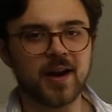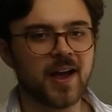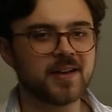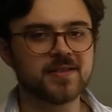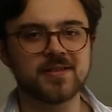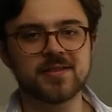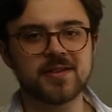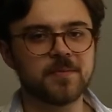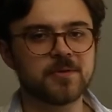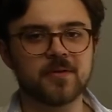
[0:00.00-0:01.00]
of has the
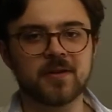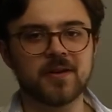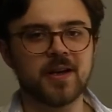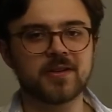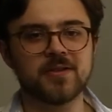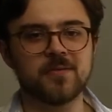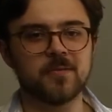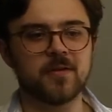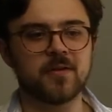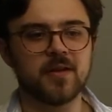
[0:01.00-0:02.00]
same sort of connection
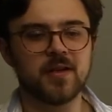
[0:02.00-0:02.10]
with